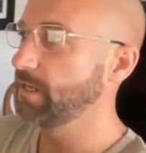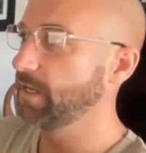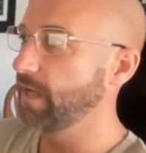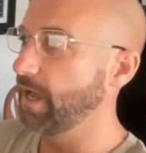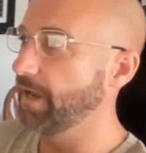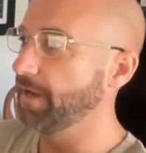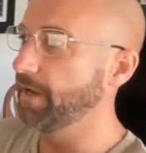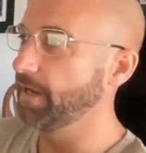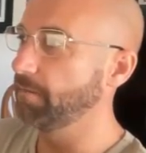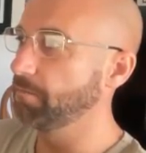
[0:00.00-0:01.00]
and
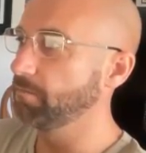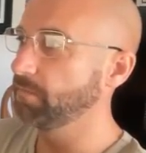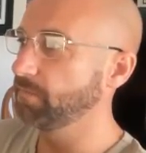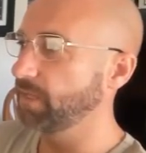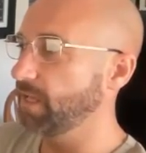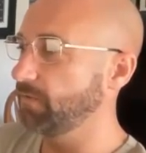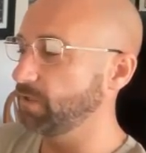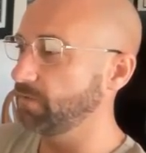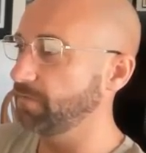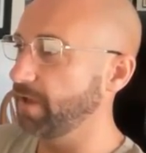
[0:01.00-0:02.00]
yeah, if you can
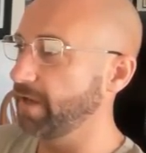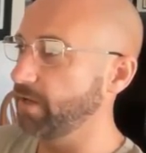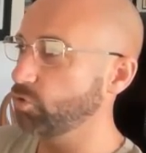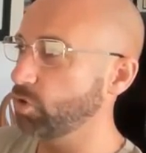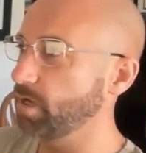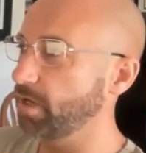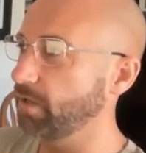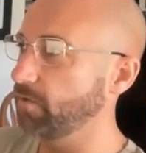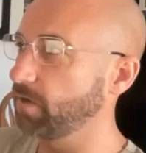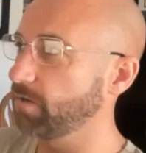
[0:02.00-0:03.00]
find an entry model in around